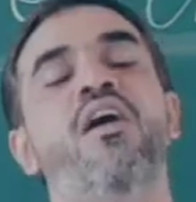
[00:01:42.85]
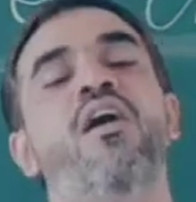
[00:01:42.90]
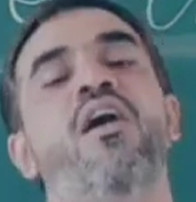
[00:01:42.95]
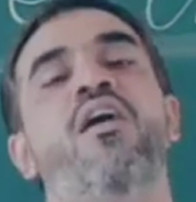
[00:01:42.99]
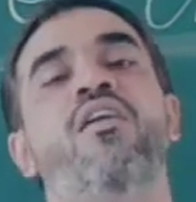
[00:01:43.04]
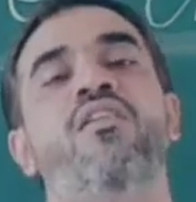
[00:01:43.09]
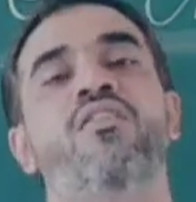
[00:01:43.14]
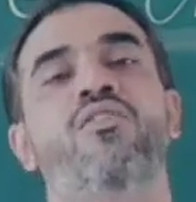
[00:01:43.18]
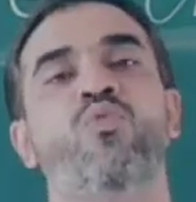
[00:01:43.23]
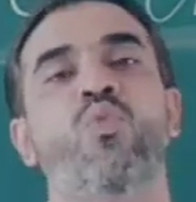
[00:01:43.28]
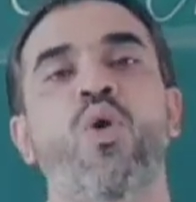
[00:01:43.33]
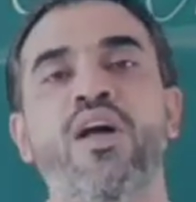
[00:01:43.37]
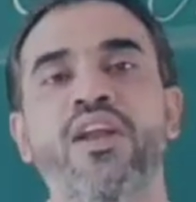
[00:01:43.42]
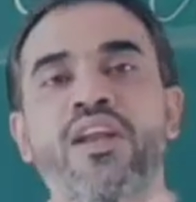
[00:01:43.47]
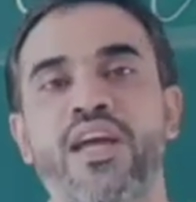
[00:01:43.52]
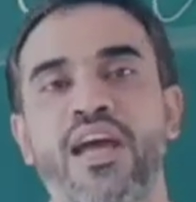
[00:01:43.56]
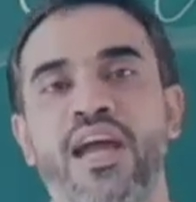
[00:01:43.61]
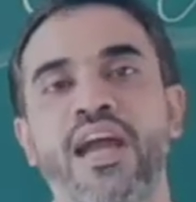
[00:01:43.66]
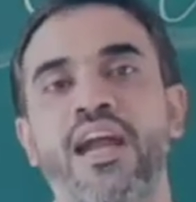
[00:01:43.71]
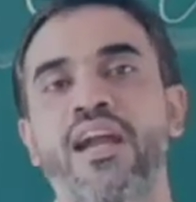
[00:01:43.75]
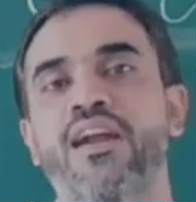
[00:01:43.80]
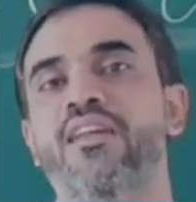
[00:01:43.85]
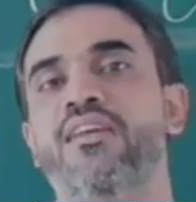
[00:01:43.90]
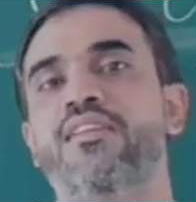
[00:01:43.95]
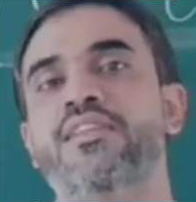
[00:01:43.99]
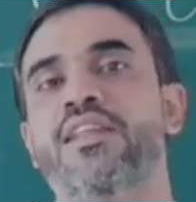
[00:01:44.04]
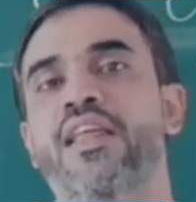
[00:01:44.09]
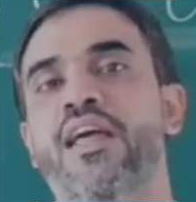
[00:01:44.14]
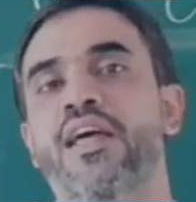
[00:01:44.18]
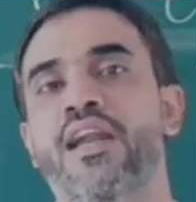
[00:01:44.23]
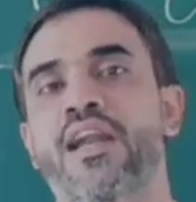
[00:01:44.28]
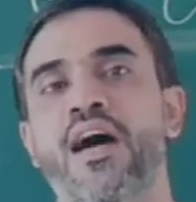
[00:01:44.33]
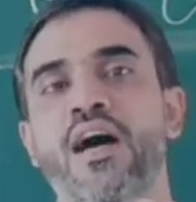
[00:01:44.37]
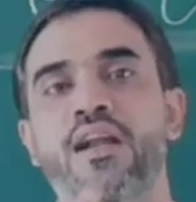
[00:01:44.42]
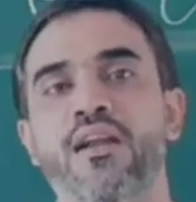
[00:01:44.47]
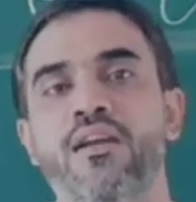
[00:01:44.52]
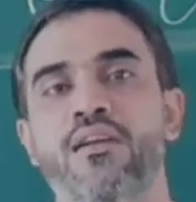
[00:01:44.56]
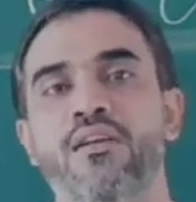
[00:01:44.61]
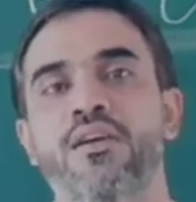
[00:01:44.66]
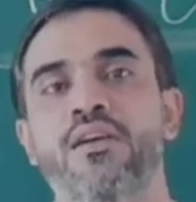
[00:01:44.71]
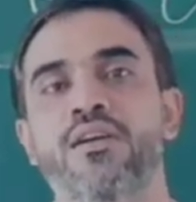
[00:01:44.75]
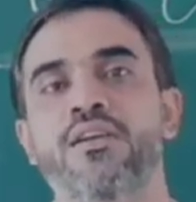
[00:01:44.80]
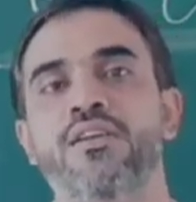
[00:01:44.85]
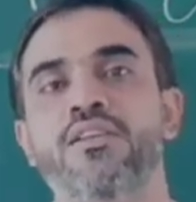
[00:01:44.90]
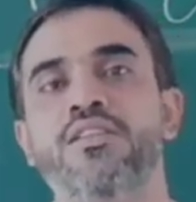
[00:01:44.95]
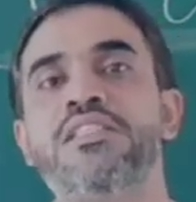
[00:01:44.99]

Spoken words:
On one hand, there are